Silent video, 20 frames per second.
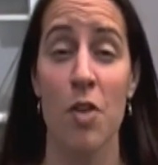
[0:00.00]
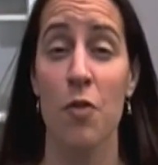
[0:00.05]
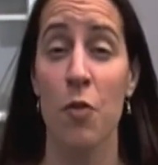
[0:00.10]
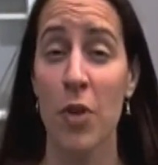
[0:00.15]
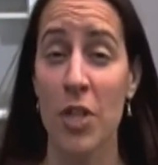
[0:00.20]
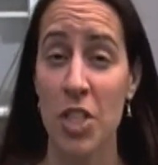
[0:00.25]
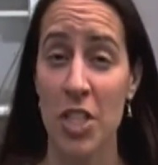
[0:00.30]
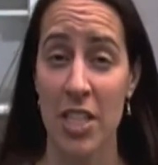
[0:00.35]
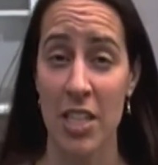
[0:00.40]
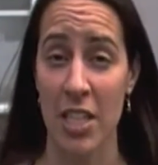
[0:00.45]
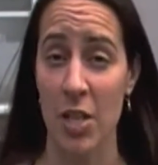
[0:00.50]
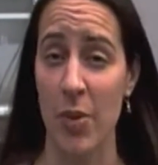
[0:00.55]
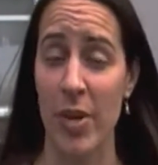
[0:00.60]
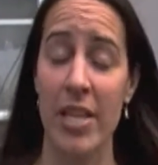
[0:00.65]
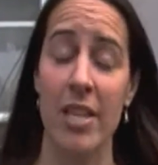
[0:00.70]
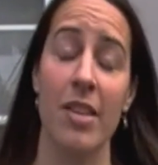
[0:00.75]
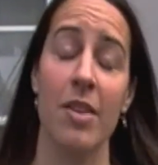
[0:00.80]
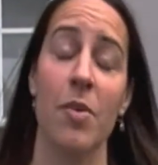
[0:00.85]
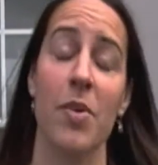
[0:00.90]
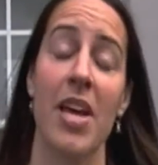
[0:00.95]
Fortunately,
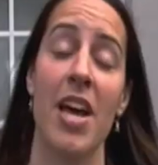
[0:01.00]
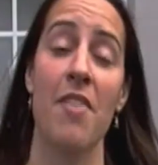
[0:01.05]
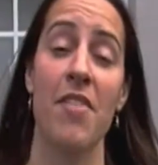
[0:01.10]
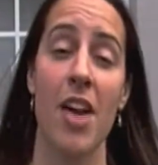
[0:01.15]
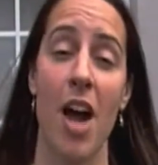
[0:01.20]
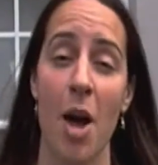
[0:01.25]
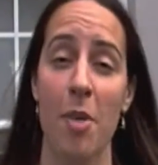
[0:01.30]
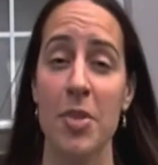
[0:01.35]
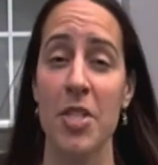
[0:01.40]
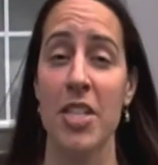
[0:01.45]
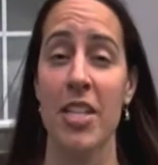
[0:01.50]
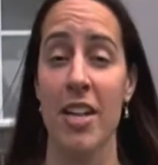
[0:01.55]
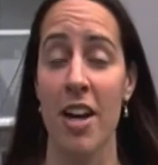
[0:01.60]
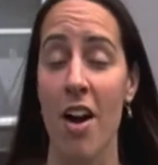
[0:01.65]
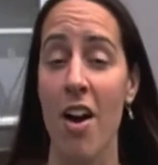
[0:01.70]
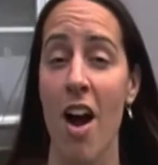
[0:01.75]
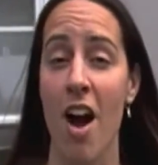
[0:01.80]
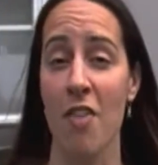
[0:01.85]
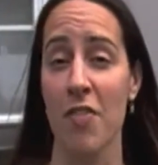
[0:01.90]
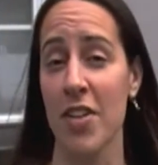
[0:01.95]
we have an option in
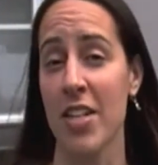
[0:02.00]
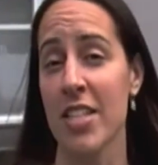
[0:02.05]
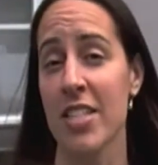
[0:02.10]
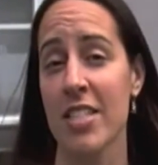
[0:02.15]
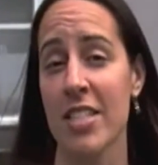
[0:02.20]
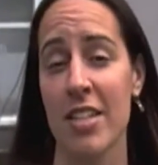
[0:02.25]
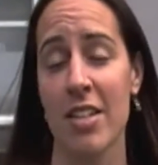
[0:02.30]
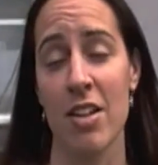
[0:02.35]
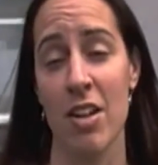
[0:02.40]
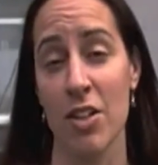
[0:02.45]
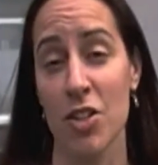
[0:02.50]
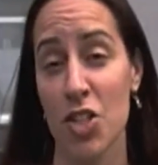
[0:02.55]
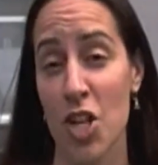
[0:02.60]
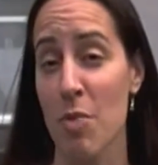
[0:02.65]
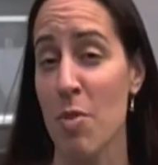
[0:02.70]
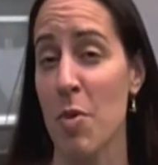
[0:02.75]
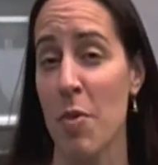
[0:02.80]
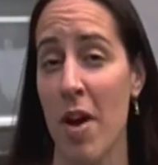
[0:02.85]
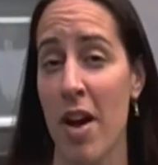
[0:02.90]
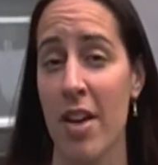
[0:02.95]
our office called
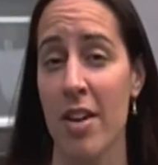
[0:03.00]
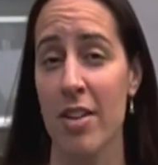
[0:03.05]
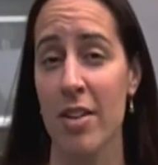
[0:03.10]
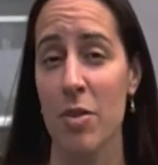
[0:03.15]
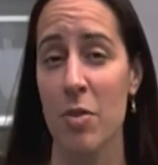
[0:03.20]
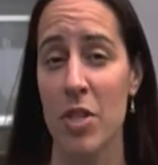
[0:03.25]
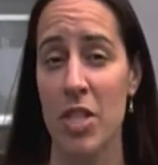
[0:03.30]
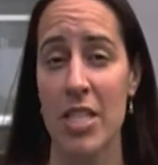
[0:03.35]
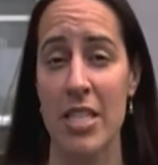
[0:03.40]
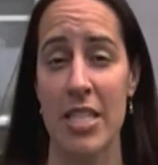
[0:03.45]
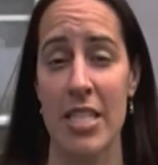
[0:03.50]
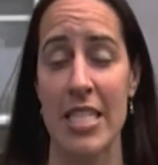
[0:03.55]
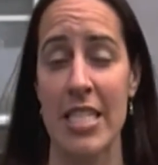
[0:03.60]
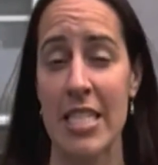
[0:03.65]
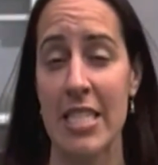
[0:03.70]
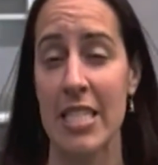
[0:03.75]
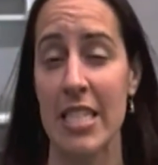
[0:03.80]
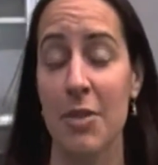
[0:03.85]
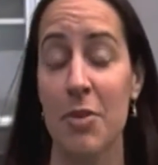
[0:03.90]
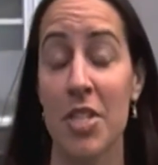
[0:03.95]
Dermabond,
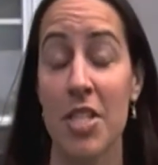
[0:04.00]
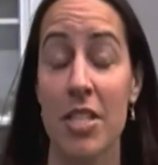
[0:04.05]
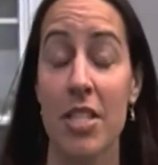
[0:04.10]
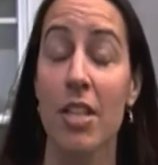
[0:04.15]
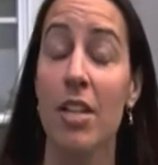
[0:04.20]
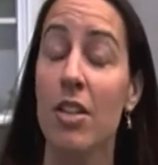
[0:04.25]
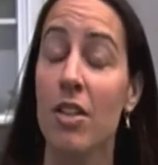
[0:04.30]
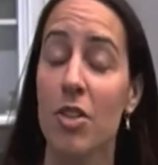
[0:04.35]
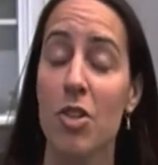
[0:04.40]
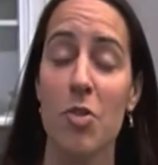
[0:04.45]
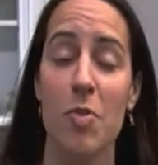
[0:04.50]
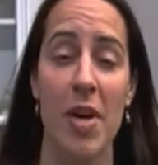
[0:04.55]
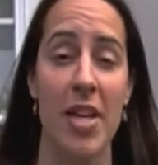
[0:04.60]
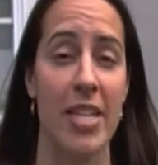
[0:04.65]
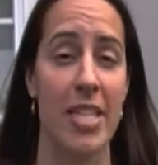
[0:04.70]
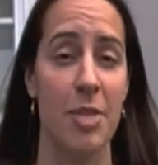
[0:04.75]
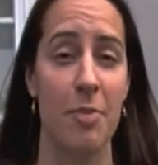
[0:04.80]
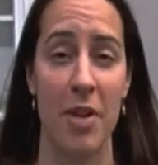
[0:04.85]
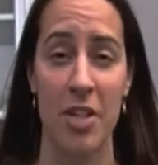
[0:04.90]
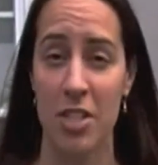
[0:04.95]
which is a glue meant
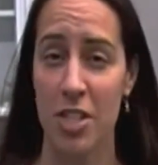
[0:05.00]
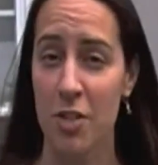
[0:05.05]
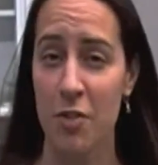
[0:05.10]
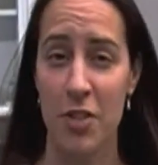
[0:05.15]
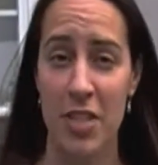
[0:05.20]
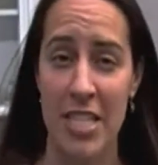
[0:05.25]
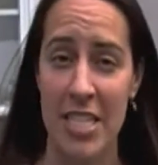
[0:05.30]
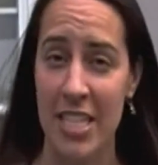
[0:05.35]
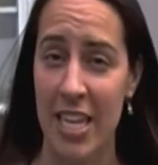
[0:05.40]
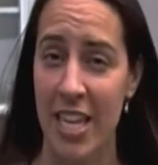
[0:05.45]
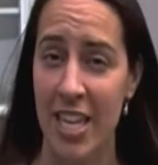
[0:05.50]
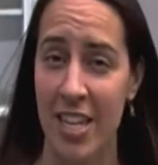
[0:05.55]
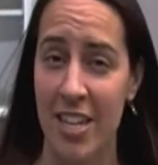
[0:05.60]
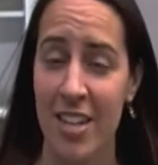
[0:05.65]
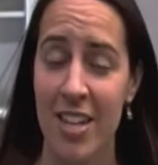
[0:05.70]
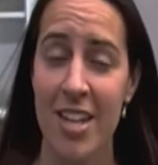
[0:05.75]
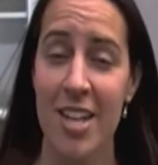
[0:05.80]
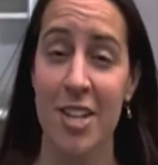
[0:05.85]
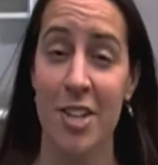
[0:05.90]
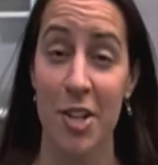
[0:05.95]
especially for the skin
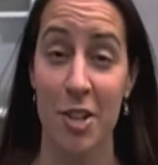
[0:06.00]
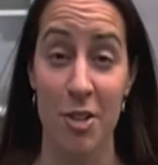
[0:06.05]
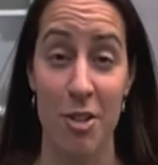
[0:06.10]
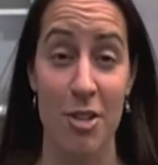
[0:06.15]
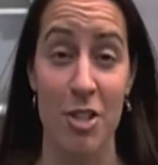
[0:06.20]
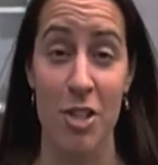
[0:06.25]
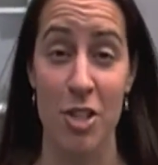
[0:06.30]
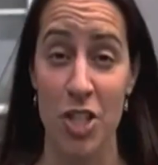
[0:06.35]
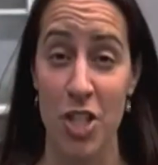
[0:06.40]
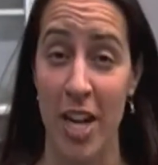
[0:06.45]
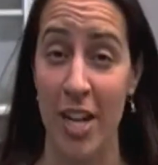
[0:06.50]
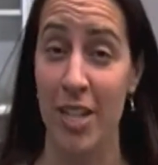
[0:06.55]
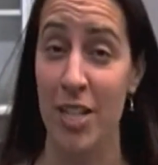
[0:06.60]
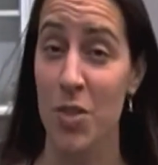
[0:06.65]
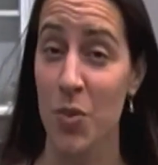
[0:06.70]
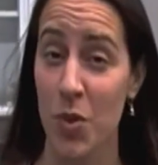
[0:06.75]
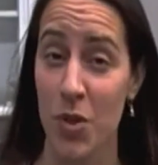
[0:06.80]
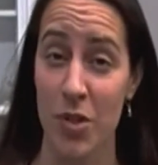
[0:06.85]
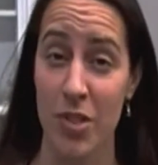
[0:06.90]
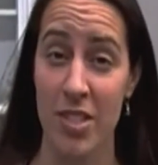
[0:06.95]
to close your
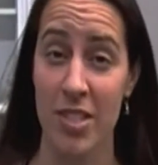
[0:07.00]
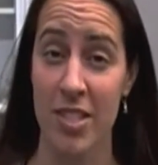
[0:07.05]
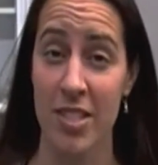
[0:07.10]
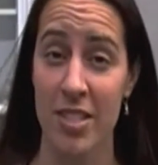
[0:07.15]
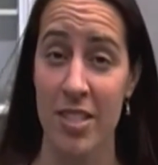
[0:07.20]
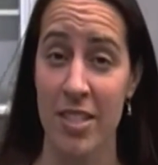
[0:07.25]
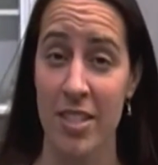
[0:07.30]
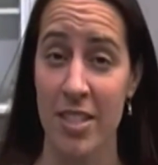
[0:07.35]
child's wounds.